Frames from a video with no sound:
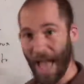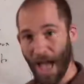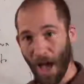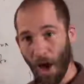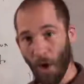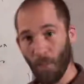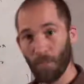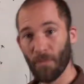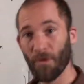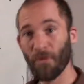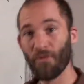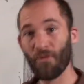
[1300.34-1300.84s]

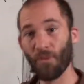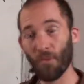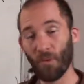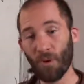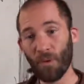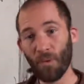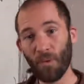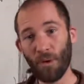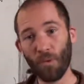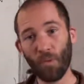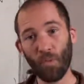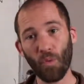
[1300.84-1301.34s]
out
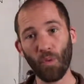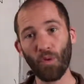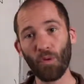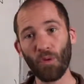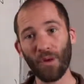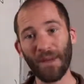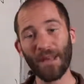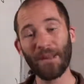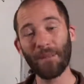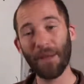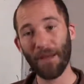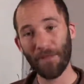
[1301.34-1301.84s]
before we're
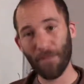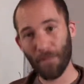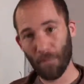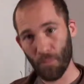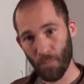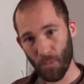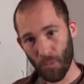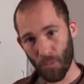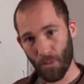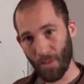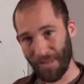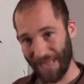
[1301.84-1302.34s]
worried about
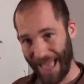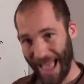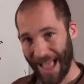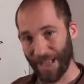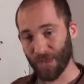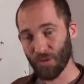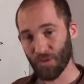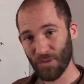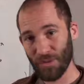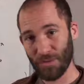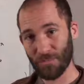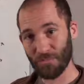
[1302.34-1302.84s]

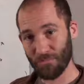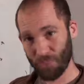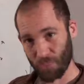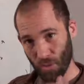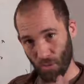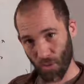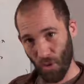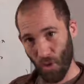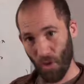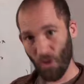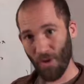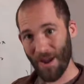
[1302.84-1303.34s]
actually
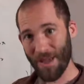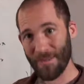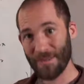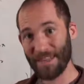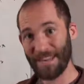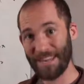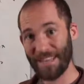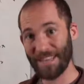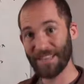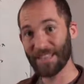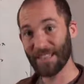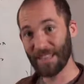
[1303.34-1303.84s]

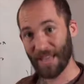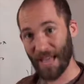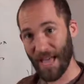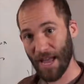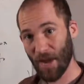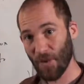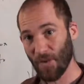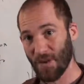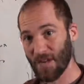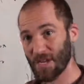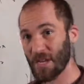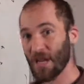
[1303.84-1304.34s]
programming in the
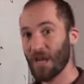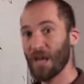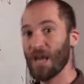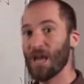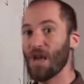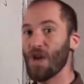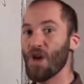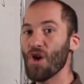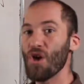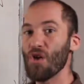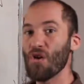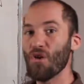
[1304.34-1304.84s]
language,
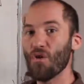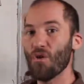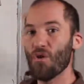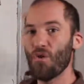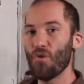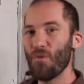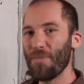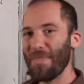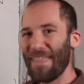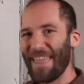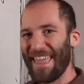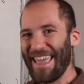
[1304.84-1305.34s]

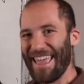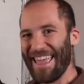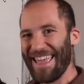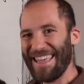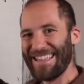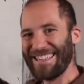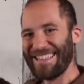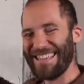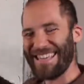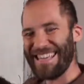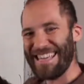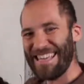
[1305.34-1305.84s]

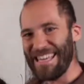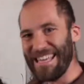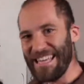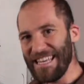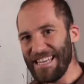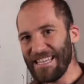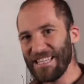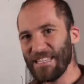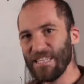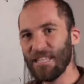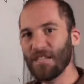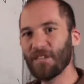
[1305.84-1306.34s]
it's
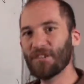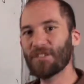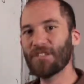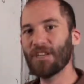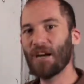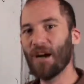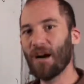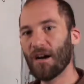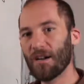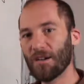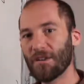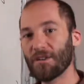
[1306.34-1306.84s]
easier
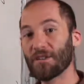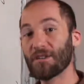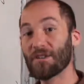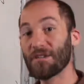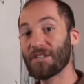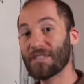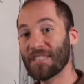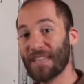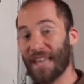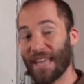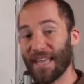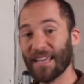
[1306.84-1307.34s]
to
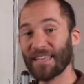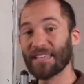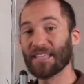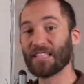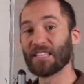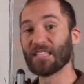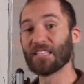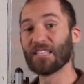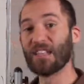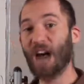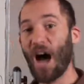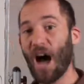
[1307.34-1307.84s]
understand
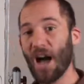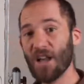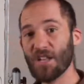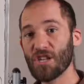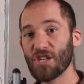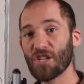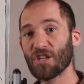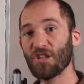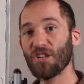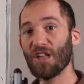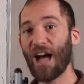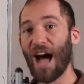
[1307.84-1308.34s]
the
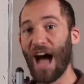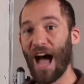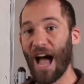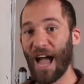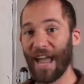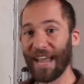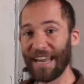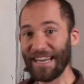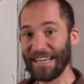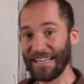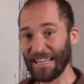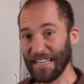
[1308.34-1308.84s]
logical
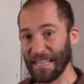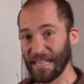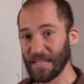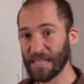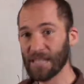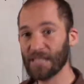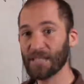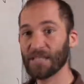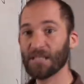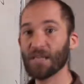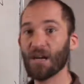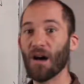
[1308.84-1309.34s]

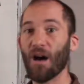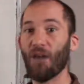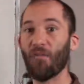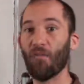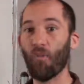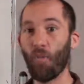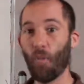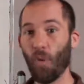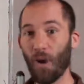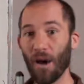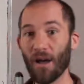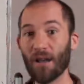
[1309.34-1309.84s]
ideas
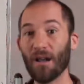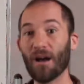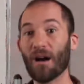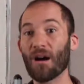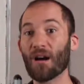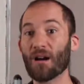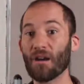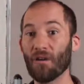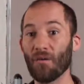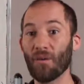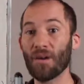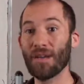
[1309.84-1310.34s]
of what
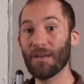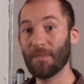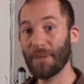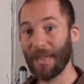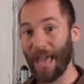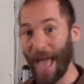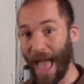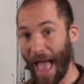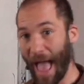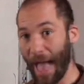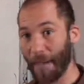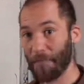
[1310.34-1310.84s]
are going to
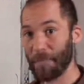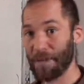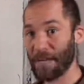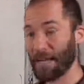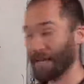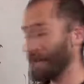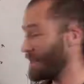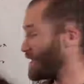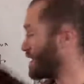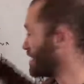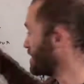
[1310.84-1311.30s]
be happening